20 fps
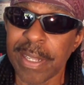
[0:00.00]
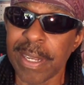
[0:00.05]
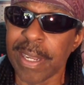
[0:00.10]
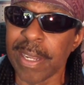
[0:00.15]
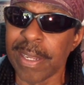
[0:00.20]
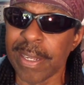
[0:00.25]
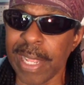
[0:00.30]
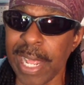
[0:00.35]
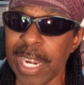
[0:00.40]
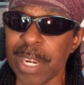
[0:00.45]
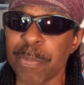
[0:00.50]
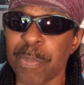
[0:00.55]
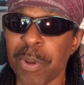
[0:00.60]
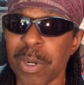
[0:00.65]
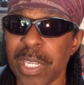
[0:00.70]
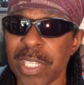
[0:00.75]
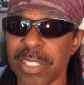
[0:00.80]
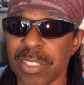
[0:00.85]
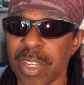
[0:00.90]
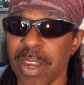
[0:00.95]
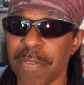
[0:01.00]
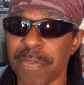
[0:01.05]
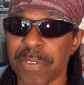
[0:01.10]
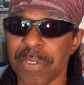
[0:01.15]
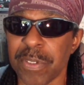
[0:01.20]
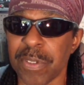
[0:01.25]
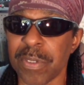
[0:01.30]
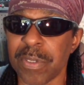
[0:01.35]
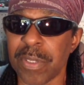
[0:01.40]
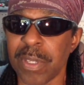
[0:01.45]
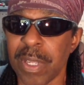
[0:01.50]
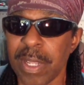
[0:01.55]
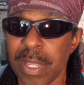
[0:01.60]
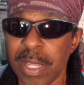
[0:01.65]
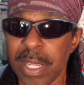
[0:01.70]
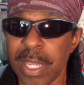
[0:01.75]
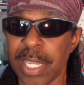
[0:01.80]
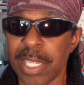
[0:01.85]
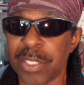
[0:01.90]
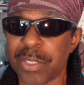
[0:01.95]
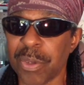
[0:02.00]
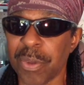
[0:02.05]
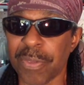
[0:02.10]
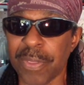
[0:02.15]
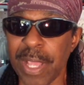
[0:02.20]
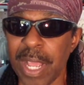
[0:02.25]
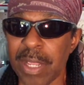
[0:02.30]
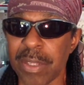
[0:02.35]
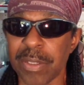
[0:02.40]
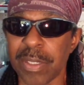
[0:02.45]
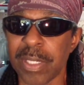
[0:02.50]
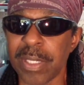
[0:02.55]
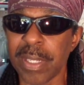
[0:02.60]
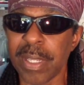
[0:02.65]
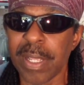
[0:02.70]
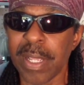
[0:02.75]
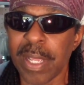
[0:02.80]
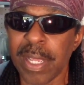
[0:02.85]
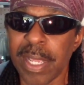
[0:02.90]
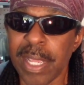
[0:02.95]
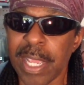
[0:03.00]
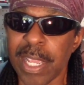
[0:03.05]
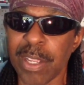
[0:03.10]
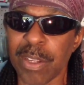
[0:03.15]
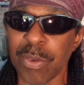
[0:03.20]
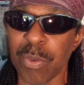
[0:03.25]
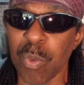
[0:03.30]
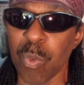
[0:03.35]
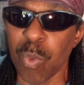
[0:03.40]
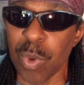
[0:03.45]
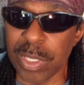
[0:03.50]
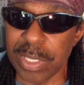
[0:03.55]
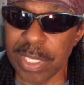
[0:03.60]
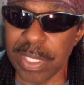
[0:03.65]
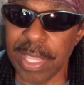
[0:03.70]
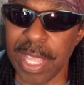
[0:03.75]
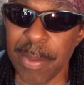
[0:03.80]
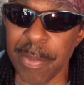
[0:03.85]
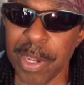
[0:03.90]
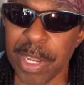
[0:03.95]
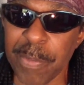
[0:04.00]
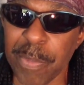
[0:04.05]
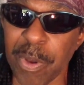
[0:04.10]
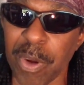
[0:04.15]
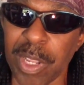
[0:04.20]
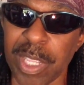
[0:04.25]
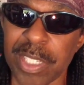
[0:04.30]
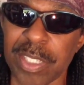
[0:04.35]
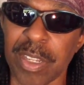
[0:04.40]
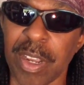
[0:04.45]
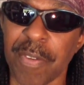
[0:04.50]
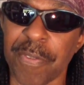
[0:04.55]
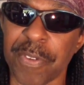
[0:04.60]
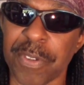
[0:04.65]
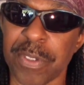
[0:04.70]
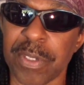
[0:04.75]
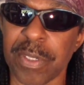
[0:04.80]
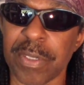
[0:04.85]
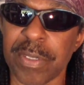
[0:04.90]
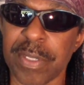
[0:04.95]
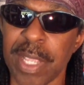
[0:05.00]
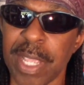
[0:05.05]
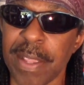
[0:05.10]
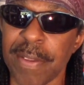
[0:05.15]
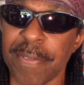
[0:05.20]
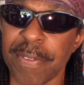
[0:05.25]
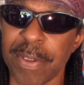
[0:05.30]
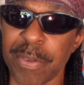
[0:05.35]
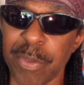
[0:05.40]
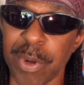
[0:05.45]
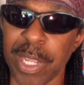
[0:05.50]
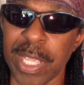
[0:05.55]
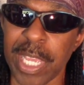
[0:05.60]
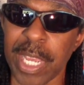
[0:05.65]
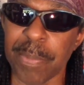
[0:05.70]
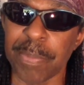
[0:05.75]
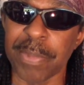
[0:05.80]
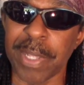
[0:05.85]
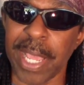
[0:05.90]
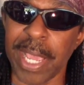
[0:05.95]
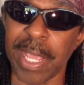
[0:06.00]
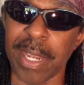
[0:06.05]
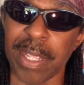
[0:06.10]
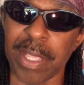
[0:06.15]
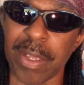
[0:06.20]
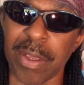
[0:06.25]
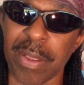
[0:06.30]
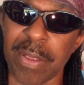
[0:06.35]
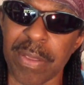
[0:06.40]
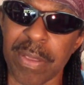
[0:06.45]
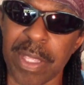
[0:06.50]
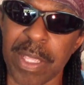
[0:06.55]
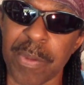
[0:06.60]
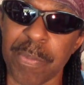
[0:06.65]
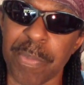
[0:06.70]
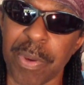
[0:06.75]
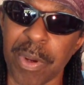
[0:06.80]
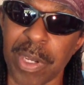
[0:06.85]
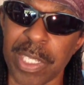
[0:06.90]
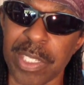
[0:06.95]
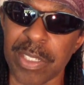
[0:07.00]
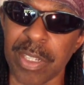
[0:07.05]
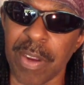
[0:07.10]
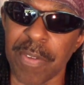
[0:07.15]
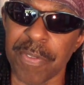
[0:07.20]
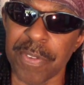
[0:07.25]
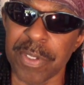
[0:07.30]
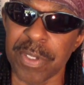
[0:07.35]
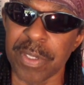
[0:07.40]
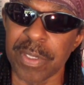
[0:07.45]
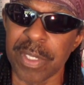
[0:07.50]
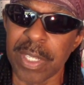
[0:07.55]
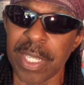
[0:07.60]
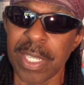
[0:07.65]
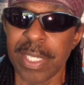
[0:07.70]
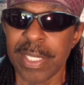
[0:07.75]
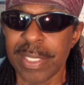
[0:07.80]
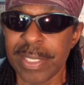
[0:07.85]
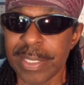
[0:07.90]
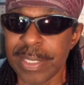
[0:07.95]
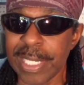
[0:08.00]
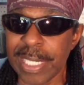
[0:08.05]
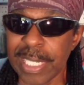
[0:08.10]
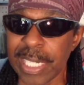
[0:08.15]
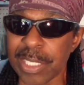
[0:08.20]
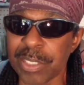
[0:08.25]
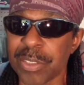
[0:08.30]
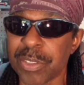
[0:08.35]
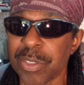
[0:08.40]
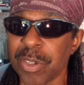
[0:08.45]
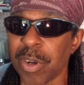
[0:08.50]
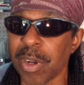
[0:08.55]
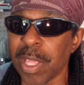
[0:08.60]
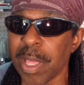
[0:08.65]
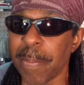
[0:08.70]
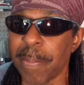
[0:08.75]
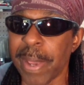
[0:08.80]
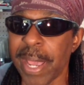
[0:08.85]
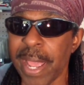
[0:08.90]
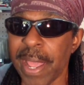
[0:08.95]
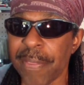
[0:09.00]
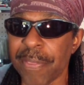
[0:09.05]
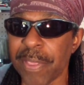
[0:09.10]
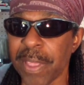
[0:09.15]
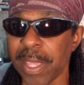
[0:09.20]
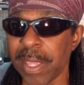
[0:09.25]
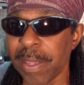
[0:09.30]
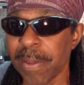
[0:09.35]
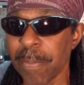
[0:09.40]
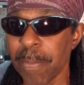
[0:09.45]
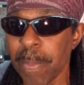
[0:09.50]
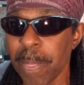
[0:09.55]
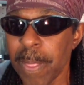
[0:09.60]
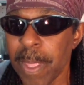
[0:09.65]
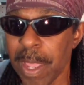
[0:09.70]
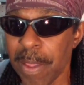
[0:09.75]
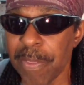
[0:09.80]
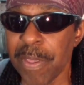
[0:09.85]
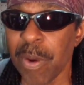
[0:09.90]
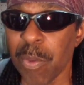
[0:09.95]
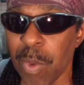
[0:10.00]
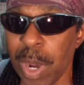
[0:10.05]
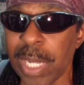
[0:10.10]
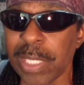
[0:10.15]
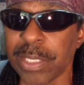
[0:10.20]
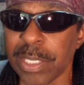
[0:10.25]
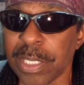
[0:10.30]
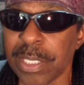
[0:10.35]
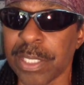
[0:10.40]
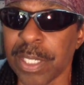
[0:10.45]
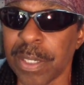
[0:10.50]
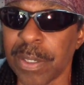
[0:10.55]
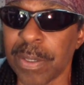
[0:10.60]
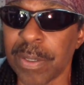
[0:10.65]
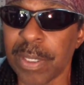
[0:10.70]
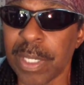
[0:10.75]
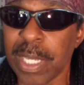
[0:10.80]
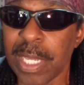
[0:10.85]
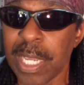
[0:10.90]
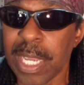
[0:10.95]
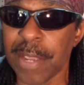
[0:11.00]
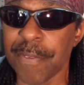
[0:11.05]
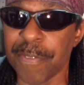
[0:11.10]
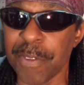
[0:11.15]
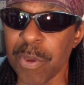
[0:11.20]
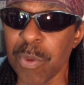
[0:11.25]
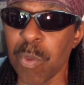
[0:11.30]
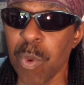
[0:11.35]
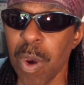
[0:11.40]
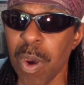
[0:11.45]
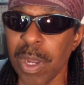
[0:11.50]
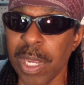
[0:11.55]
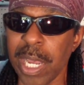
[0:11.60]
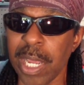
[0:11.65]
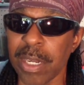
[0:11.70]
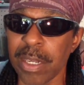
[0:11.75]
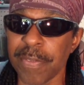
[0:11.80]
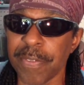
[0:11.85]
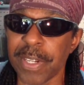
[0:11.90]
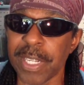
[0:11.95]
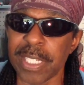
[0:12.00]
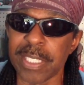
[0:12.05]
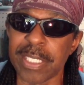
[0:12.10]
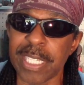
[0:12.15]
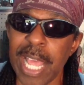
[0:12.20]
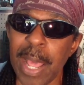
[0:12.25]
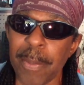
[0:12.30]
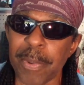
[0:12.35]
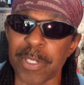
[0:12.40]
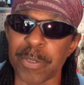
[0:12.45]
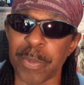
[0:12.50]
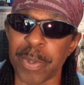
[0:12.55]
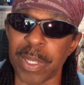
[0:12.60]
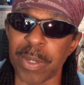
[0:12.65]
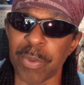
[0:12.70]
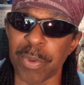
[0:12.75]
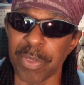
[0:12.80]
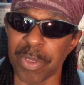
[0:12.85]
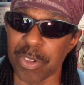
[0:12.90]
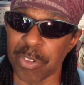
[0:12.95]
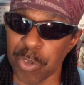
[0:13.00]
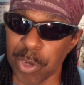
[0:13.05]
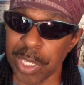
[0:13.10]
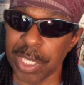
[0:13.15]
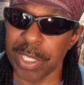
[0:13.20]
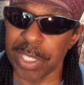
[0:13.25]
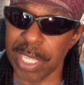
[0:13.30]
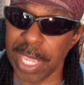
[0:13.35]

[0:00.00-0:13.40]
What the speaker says: A lot of police officers. In 2000, it wasn't that many police officers. They've really upped the ante on the police officers. Not necessarily a bad thing. And they're watching too. If you walk out of an establishment with a drink in